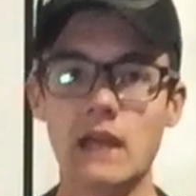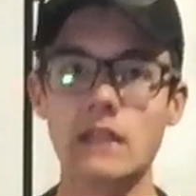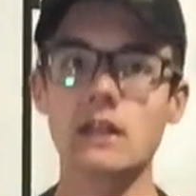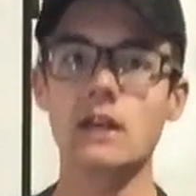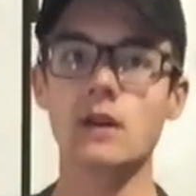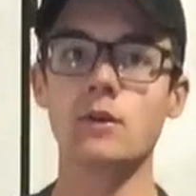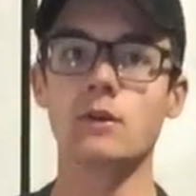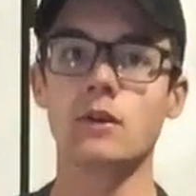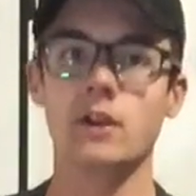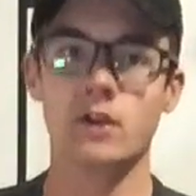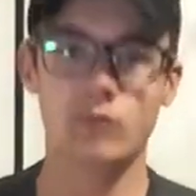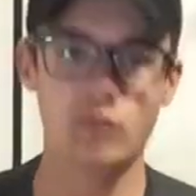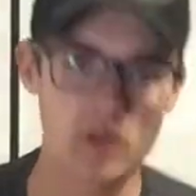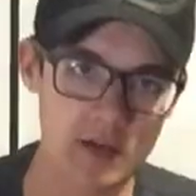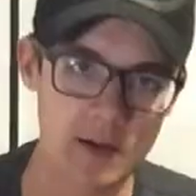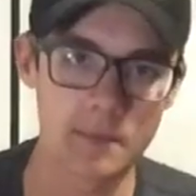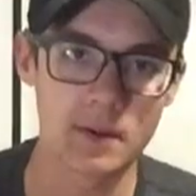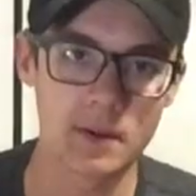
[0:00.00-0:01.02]
Hello, and
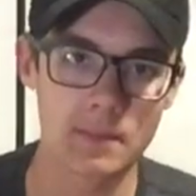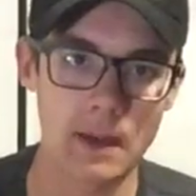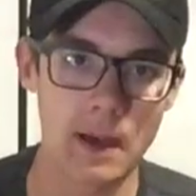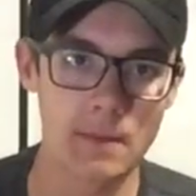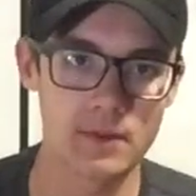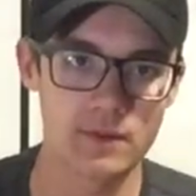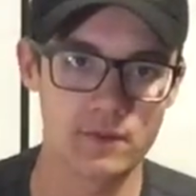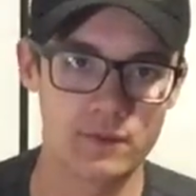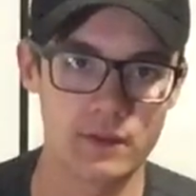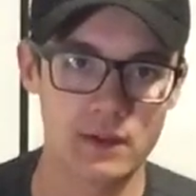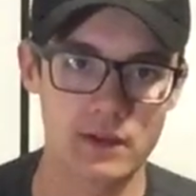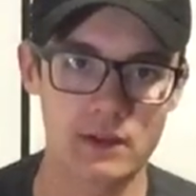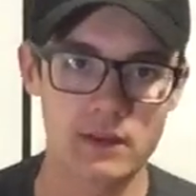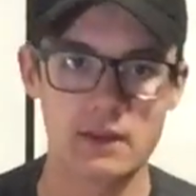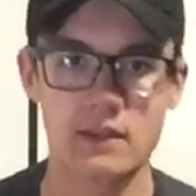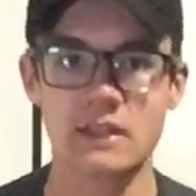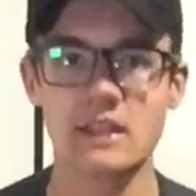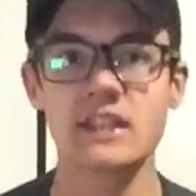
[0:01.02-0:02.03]
welcome to Pub and
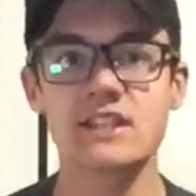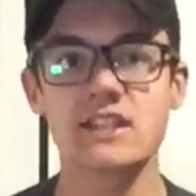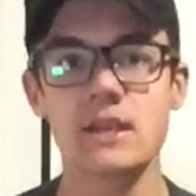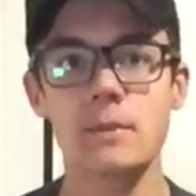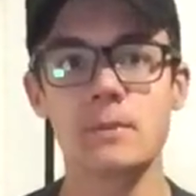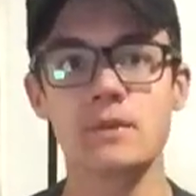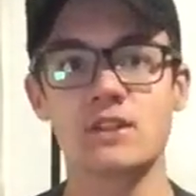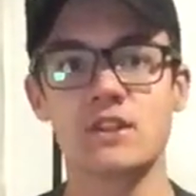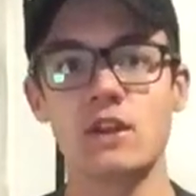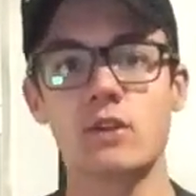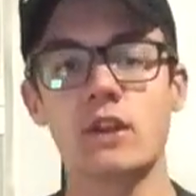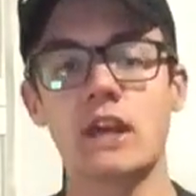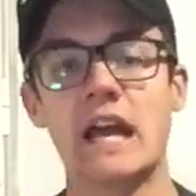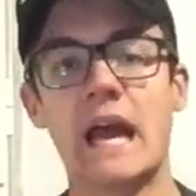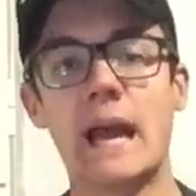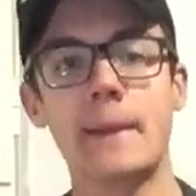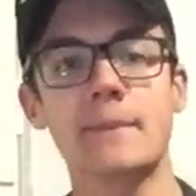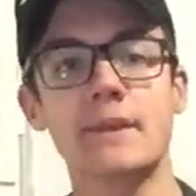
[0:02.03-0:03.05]
Fig. In this
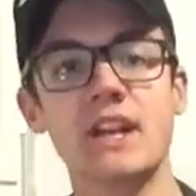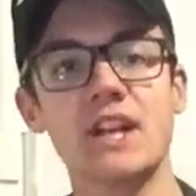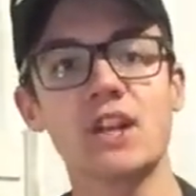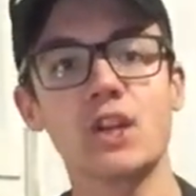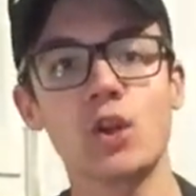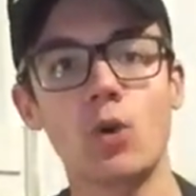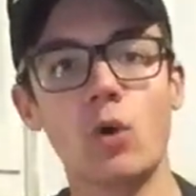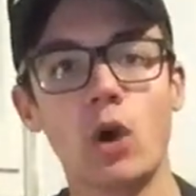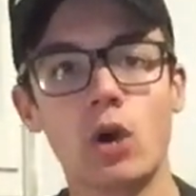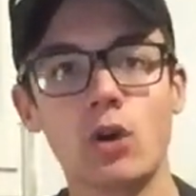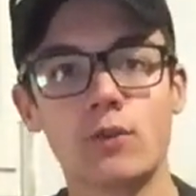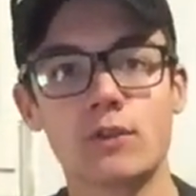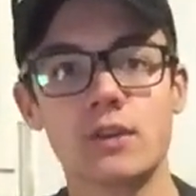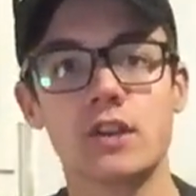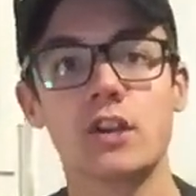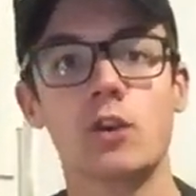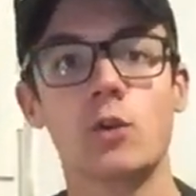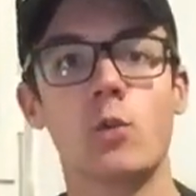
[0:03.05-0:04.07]
episode, I'm going to go
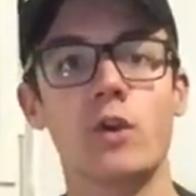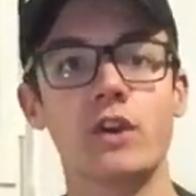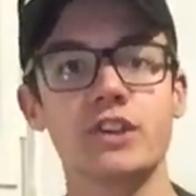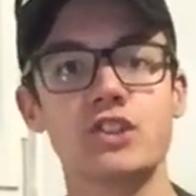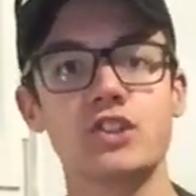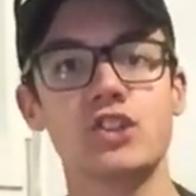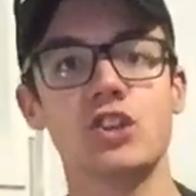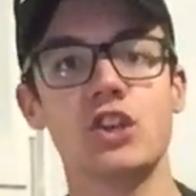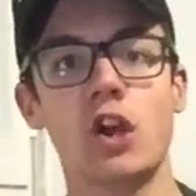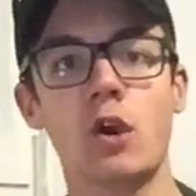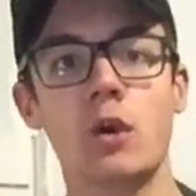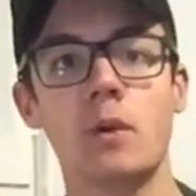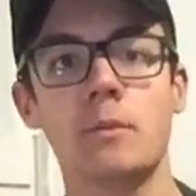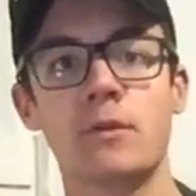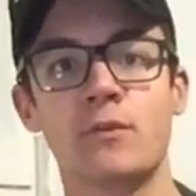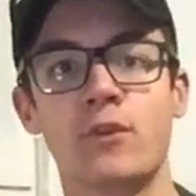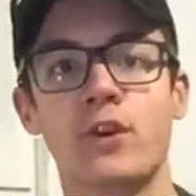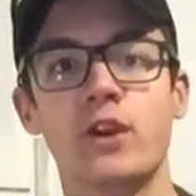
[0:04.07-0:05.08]
over what you should
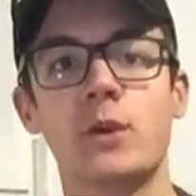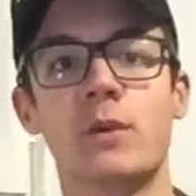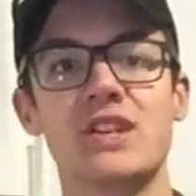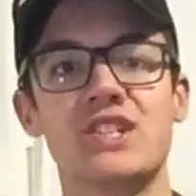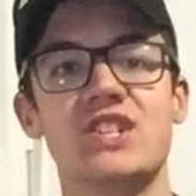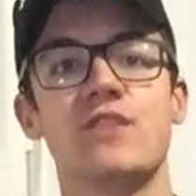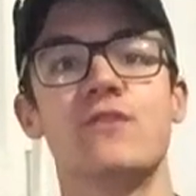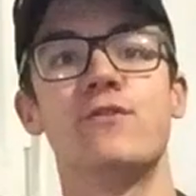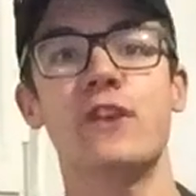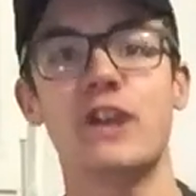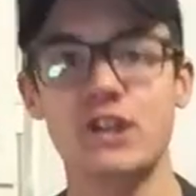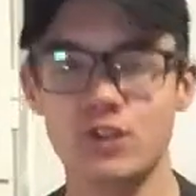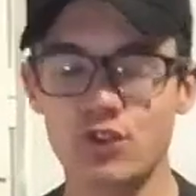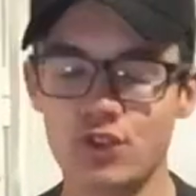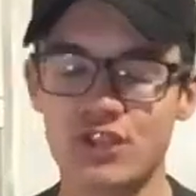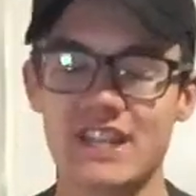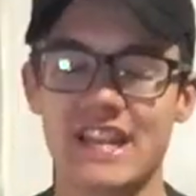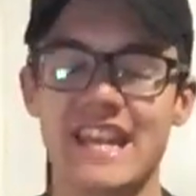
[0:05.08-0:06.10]
know before you watch
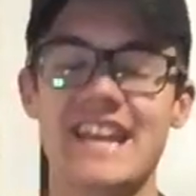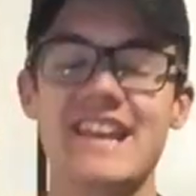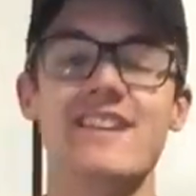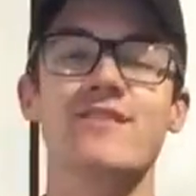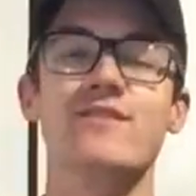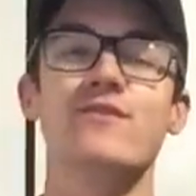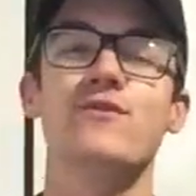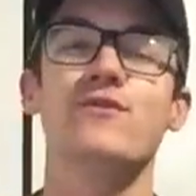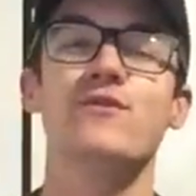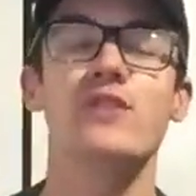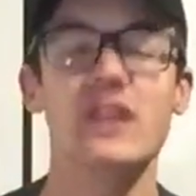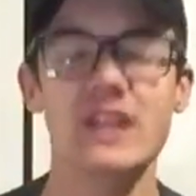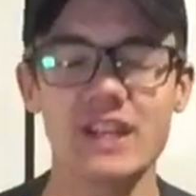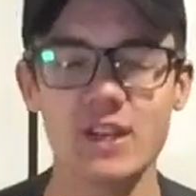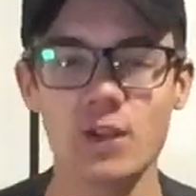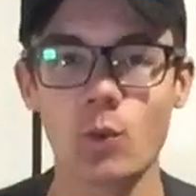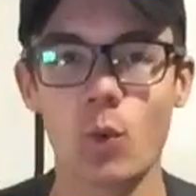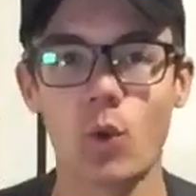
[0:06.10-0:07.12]
Avengers
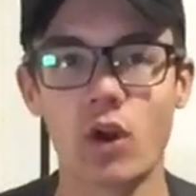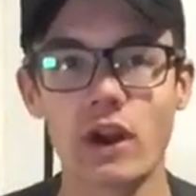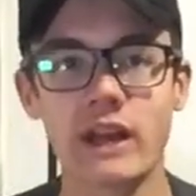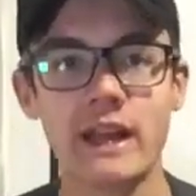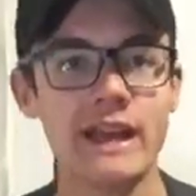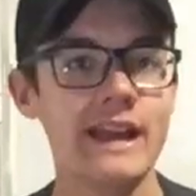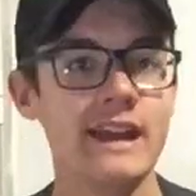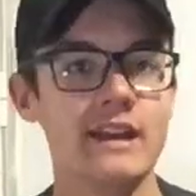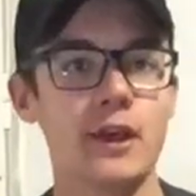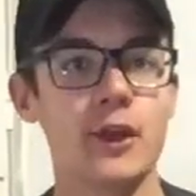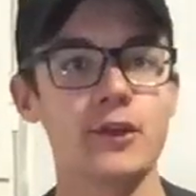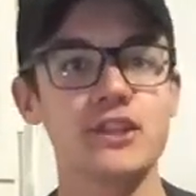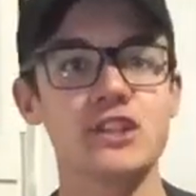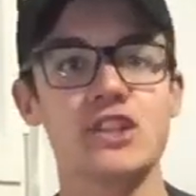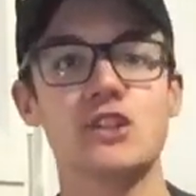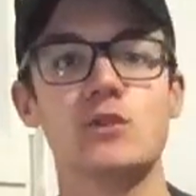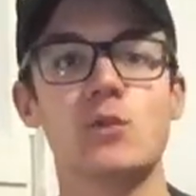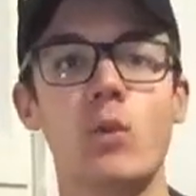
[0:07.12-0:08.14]
Infinity War. Now,
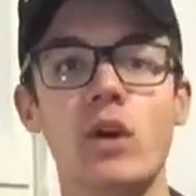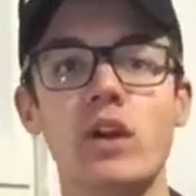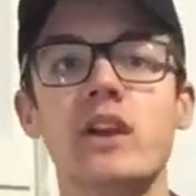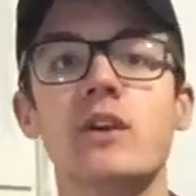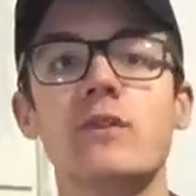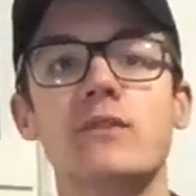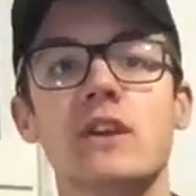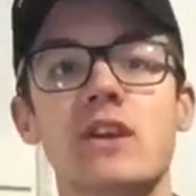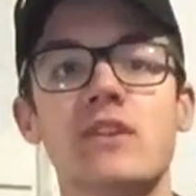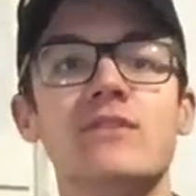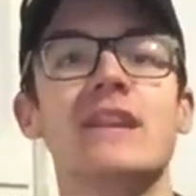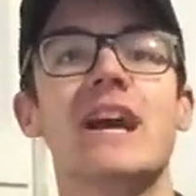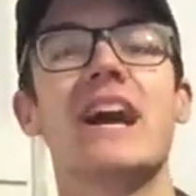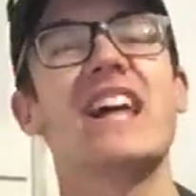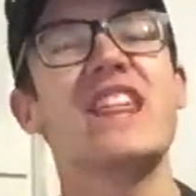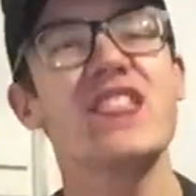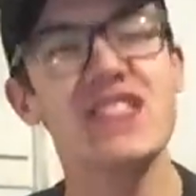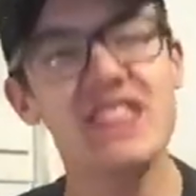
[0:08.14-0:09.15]
this is one of, if
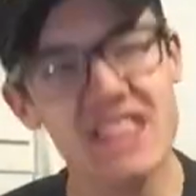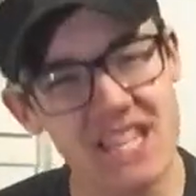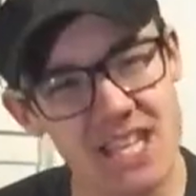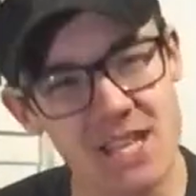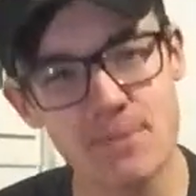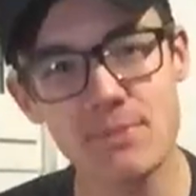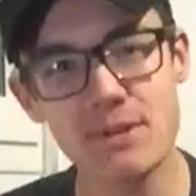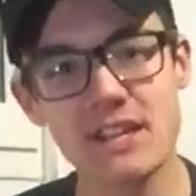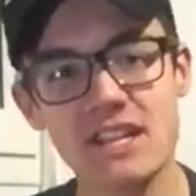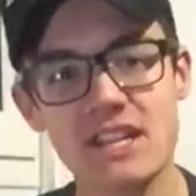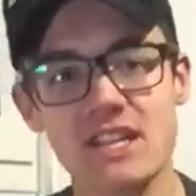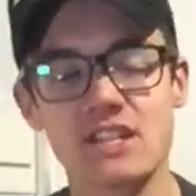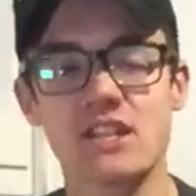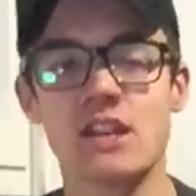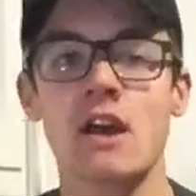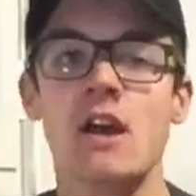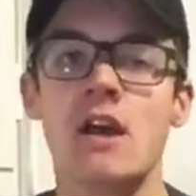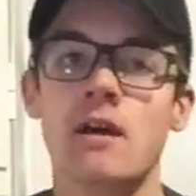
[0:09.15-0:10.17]
not the
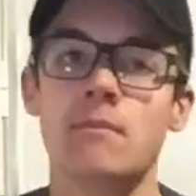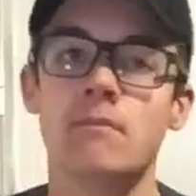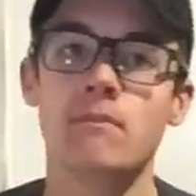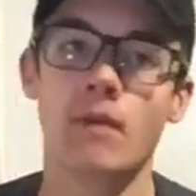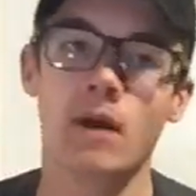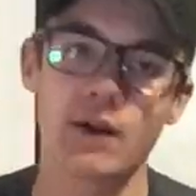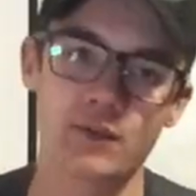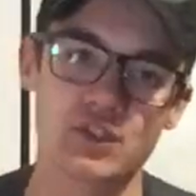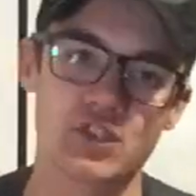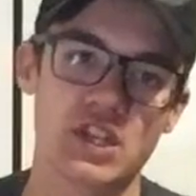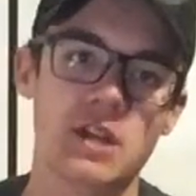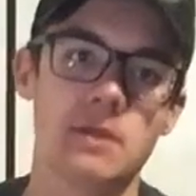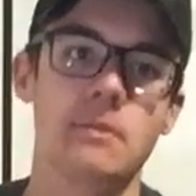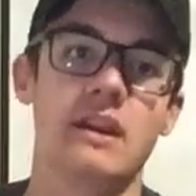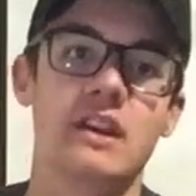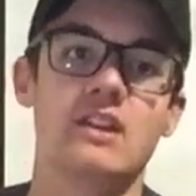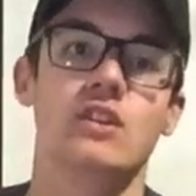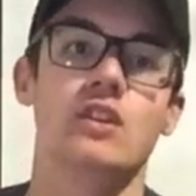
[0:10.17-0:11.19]
biggest, Marvel
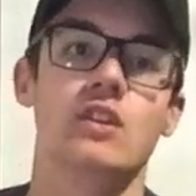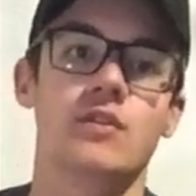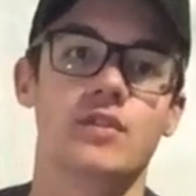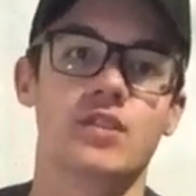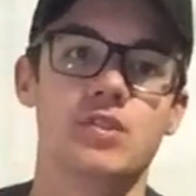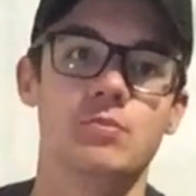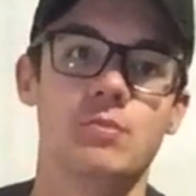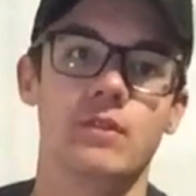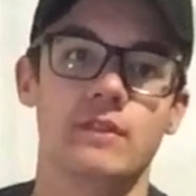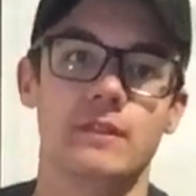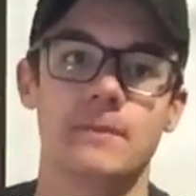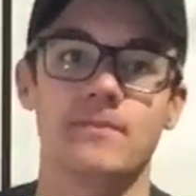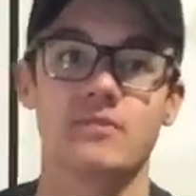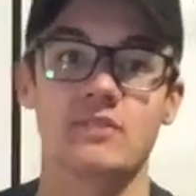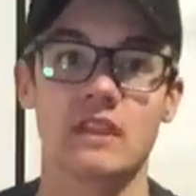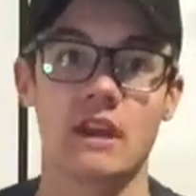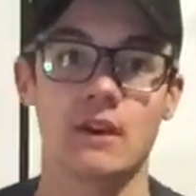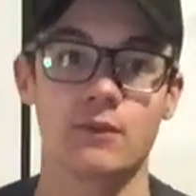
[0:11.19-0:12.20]
Cinematic Universe movie.
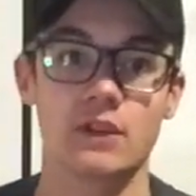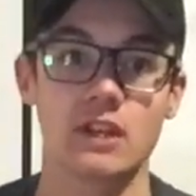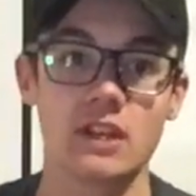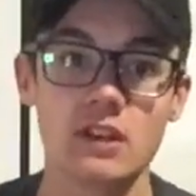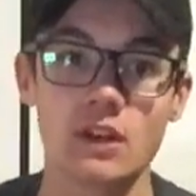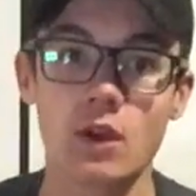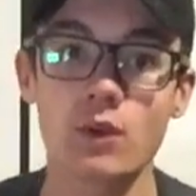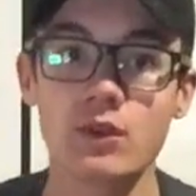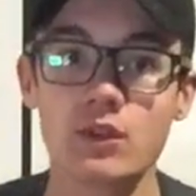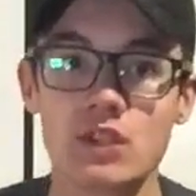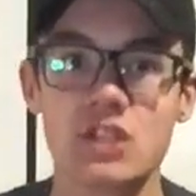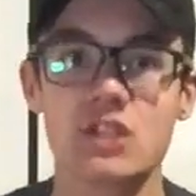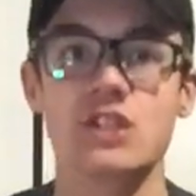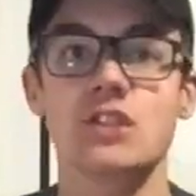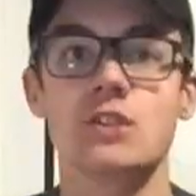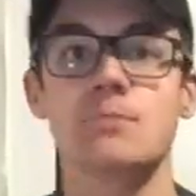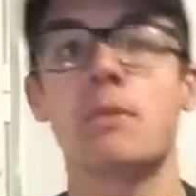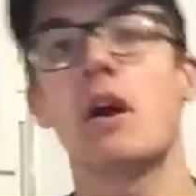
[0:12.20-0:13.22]
Now, if you didn't know,
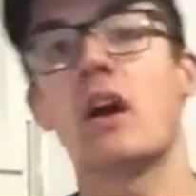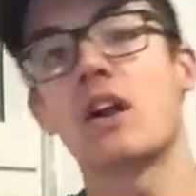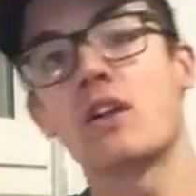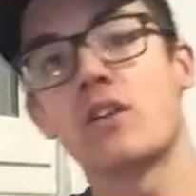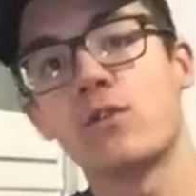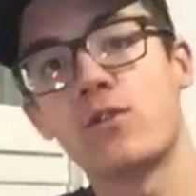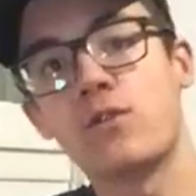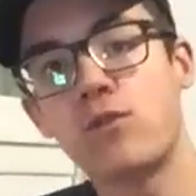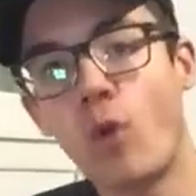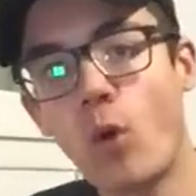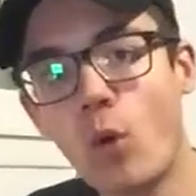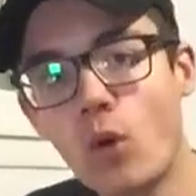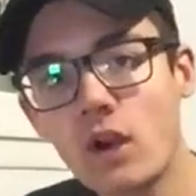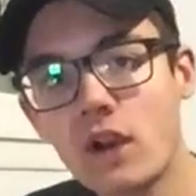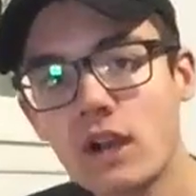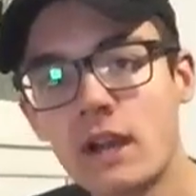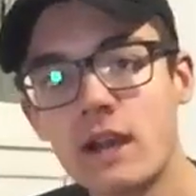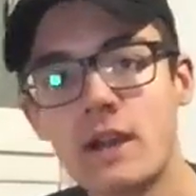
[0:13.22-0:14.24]
this is part
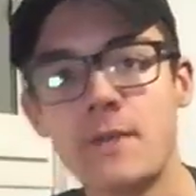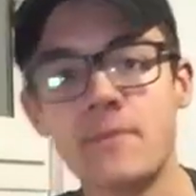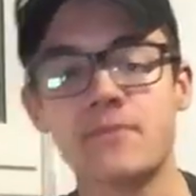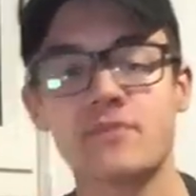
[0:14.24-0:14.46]
4